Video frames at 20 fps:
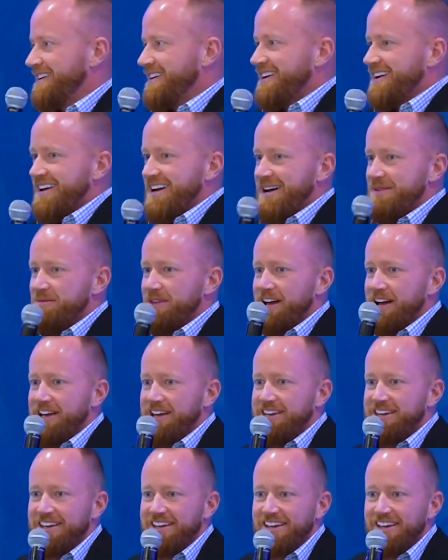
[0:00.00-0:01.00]
And I'm
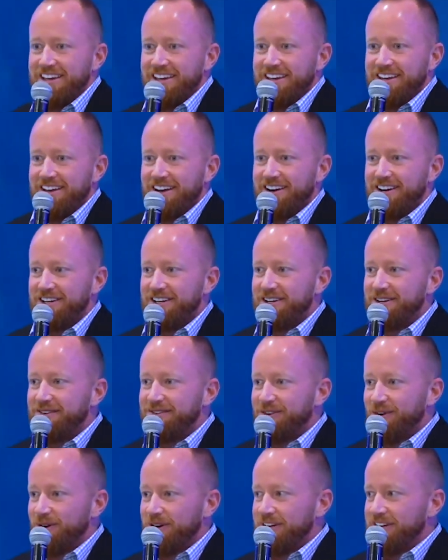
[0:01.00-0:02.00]
like, are you
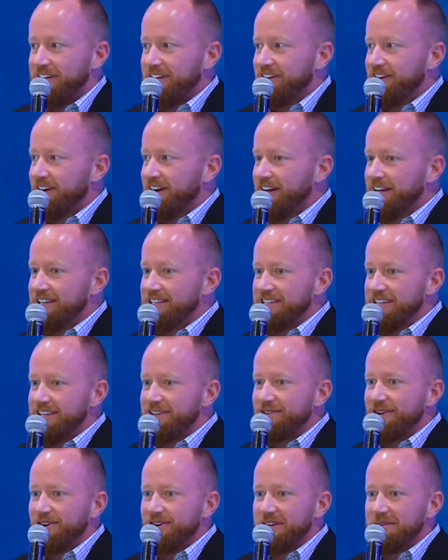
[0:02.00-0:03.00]
forking crazy?
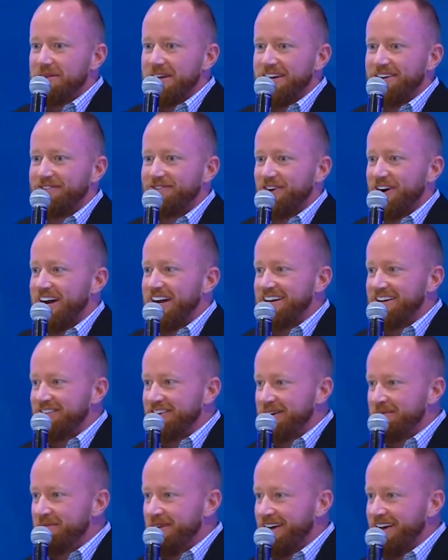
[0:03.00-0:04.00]
You don't need to be afraid of
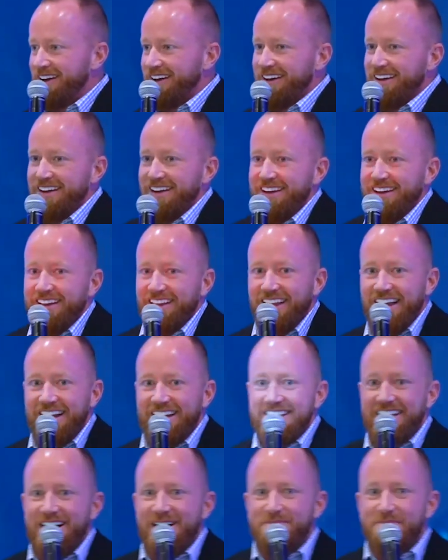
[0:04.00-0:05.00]
them?
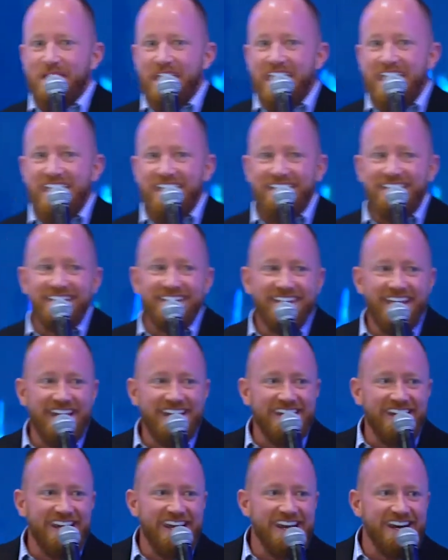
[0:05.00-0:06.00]
Like, they're big. They
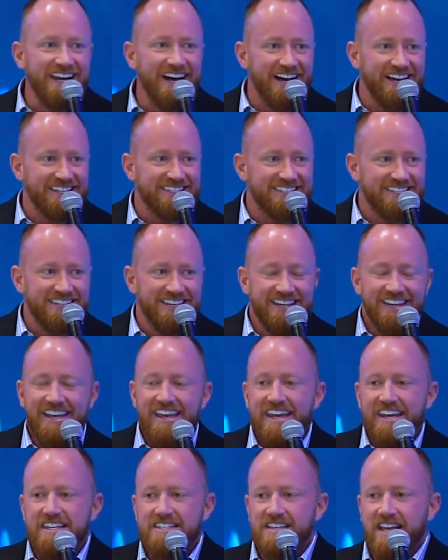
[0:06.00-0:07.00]
can eat us.
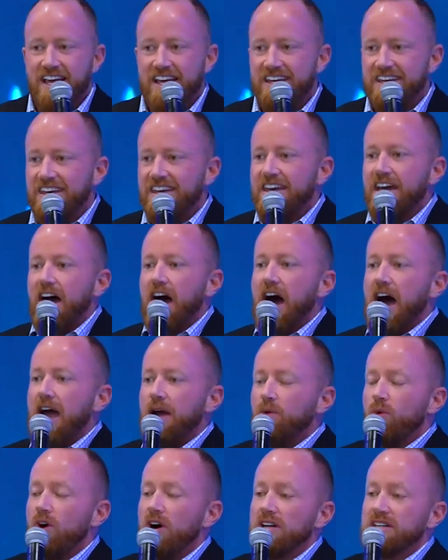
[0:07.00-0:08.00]
And he's like, I
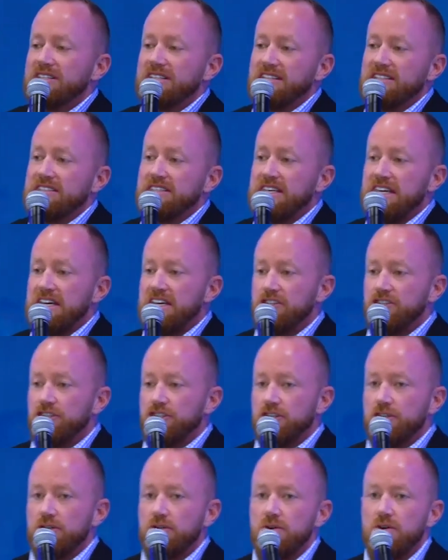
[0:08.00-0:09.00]
want to teach
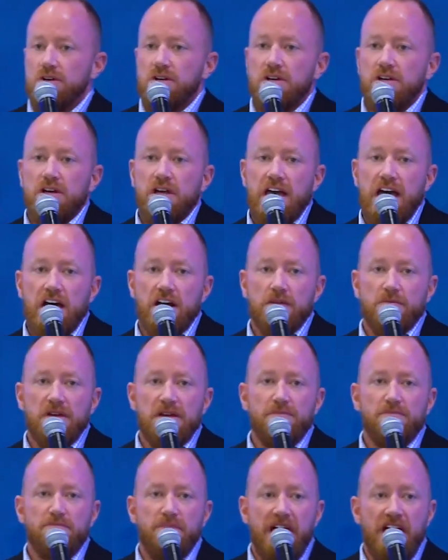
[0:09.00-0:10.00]
you how to be
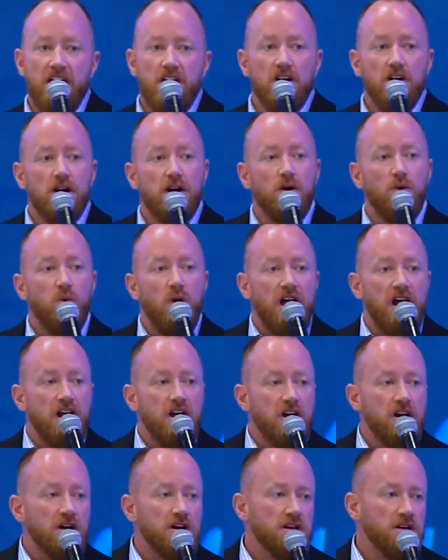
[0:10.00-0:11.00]
bear
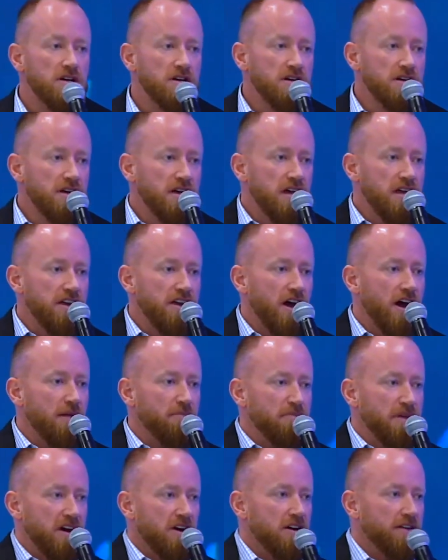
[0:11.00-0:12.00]
aware and
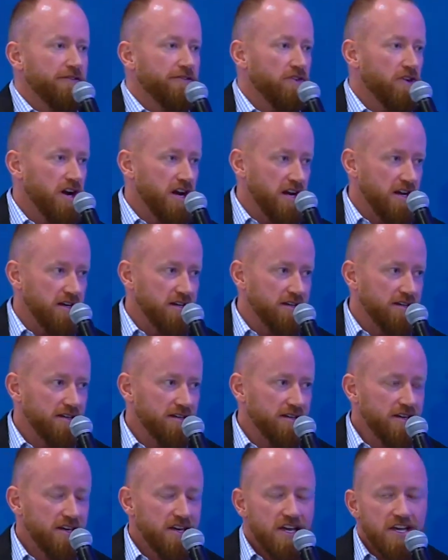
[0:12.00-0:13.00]
not bear afraid.
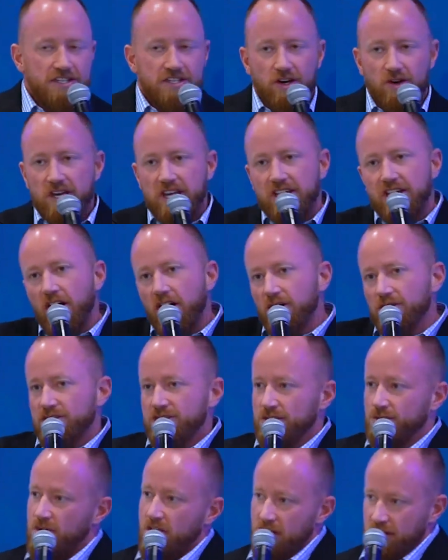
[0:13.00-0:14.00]
So he goes
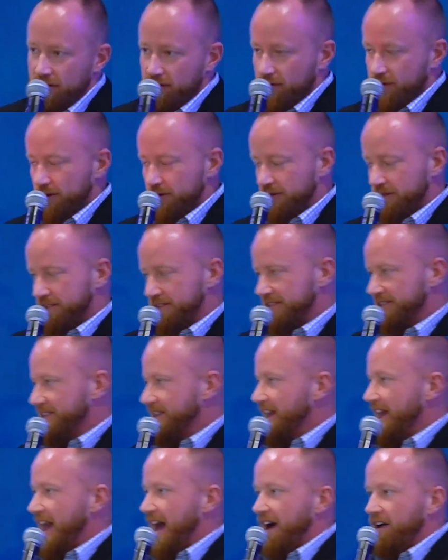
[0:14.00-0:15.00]
through all the rules,
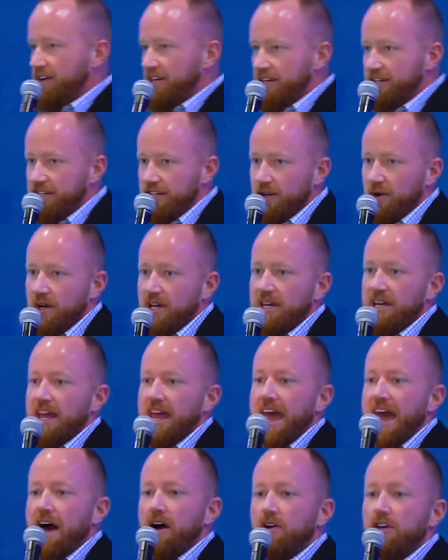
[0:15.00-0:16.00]
how you do it,
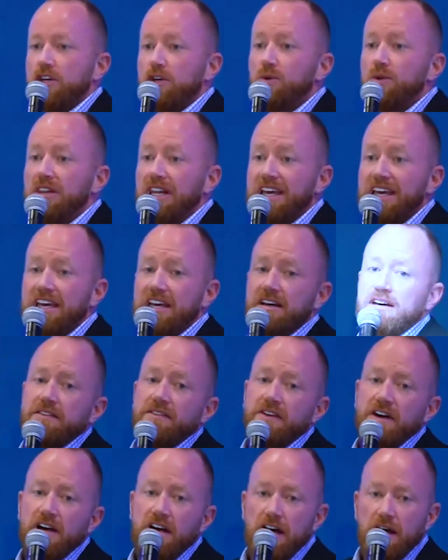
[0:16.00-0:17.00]
how you
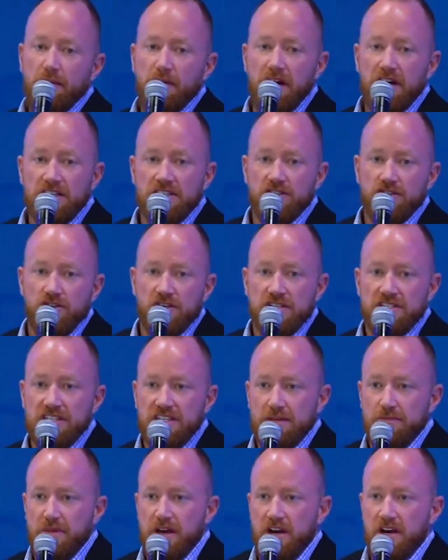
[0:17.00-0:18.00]
live amongst
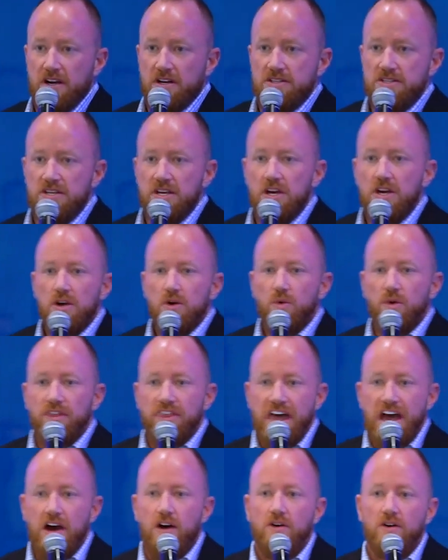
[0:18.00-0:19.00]
grizzly bears
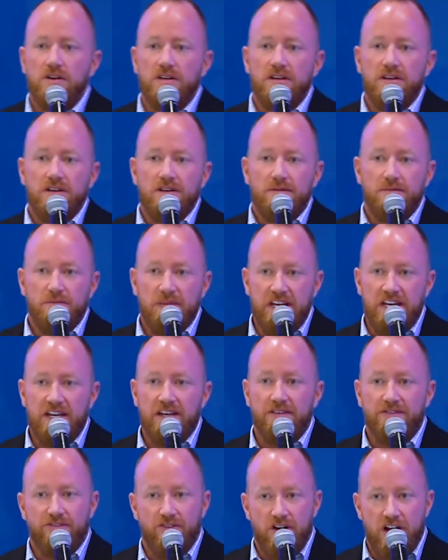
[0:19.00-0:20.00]
without being
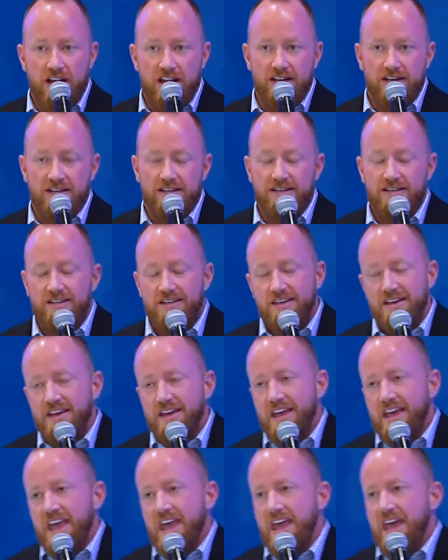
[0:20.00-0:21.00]
afraid.
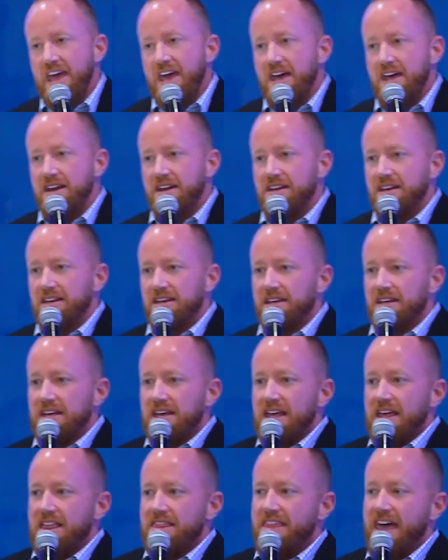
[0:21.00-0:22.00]
And
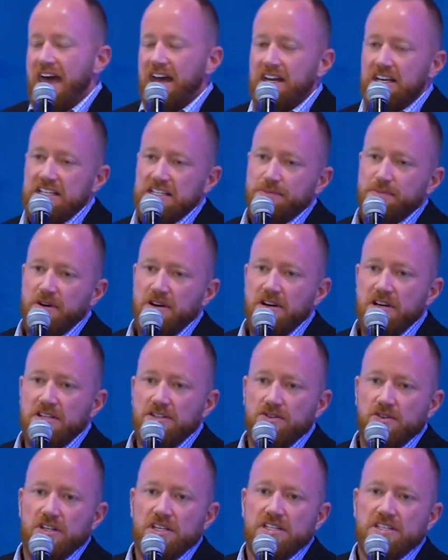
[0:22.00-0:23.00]
that
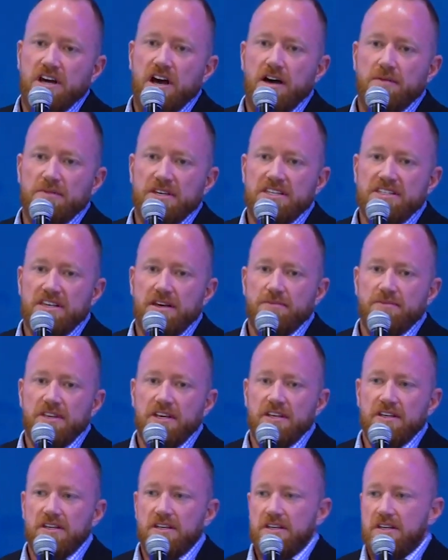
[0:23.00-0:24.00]
experience really taught me
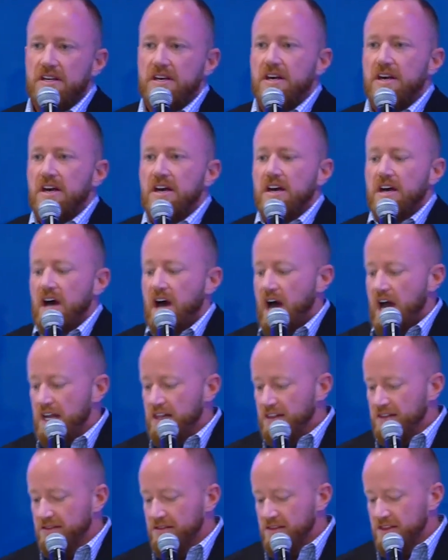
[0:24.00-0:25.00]
something. I
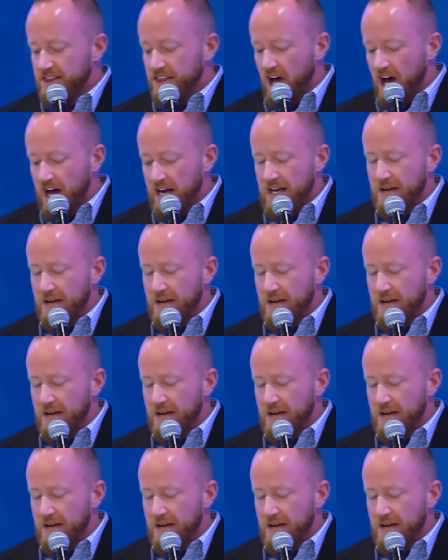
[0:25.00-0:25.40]
thought